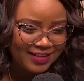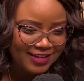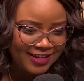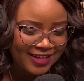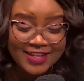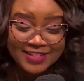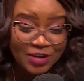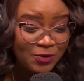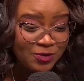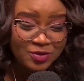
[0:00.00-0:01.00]
He is a
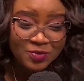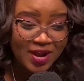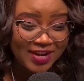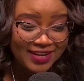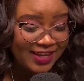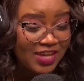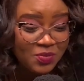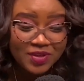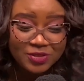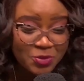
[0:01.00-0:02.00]
good rewarder. He
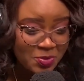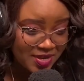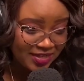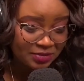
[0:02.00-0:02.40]
will do it.